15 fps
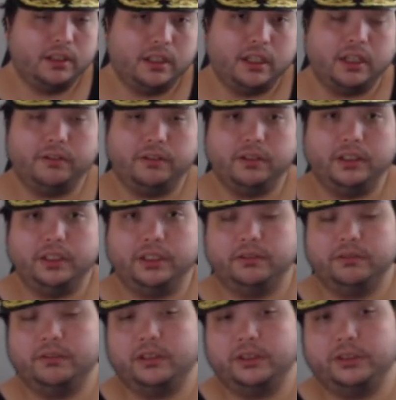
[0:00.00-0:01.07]
I really do.
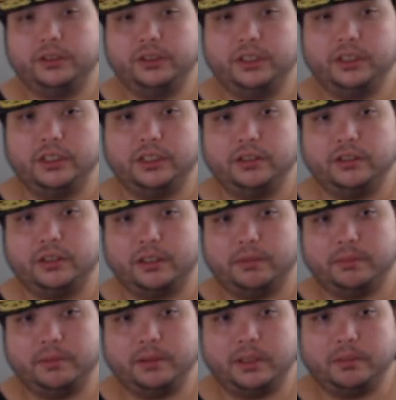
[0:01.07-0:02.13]
I truly do.
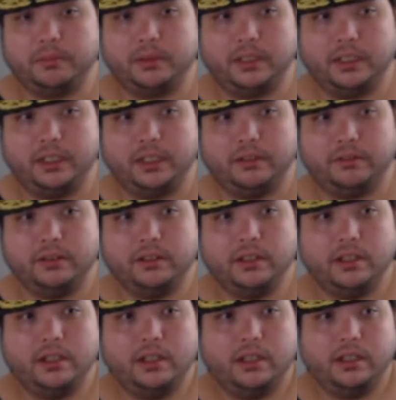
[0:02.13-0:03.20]
I, I believe
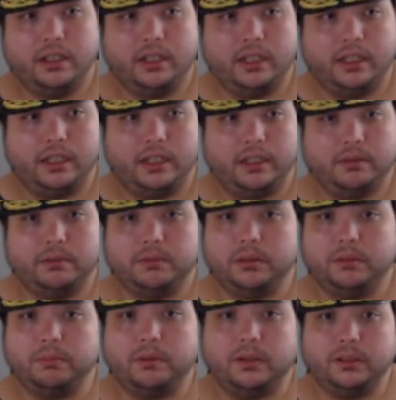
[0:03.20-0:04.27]
in
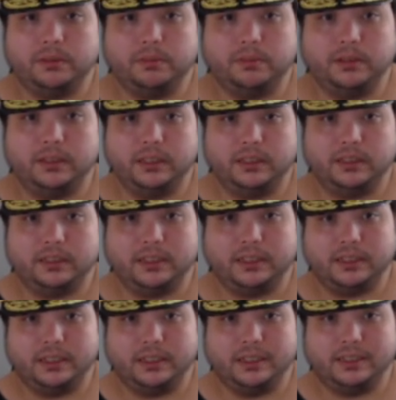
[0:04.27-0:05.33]
good possibilities like
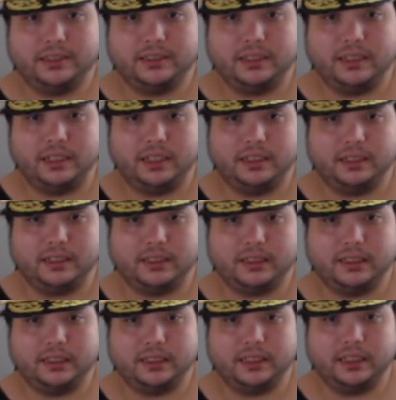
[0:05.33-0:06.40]
this. I just
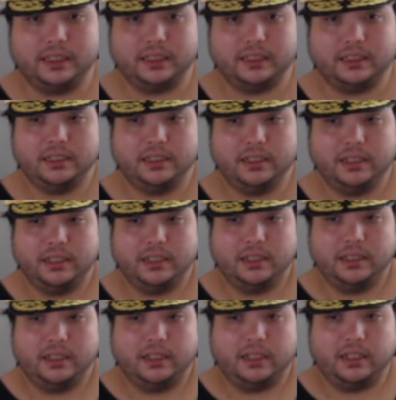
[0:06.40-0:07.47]
think that
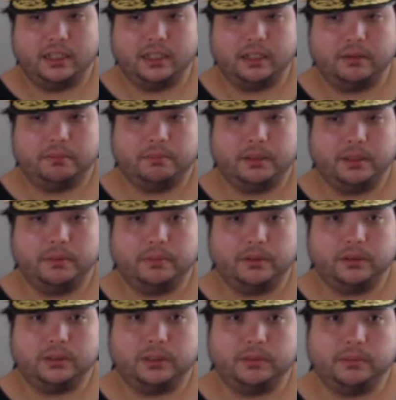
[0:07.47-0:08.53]
uh, people
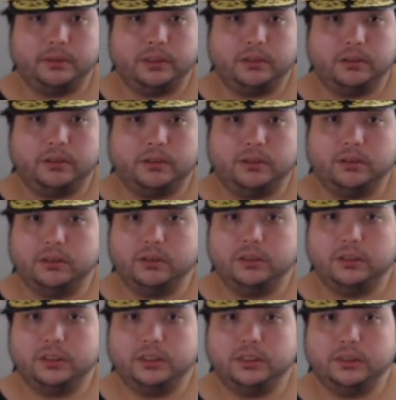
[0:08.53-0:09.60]
are jumping to
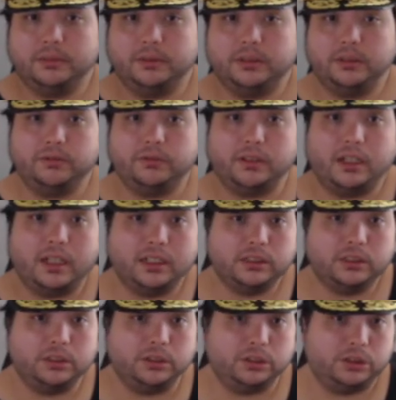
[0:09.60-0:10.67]
conclusions a bit too
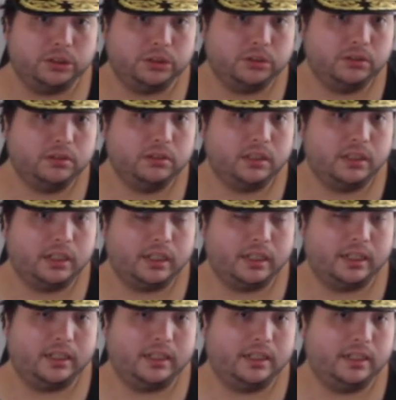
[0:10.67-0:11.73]
fast, too soon,
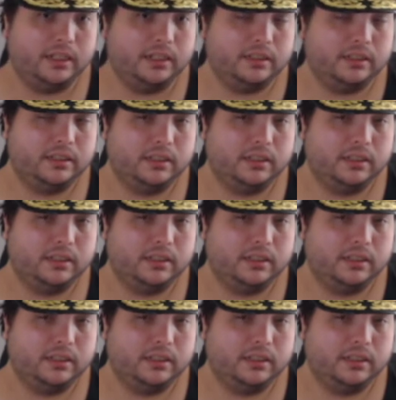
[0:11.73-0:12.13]
and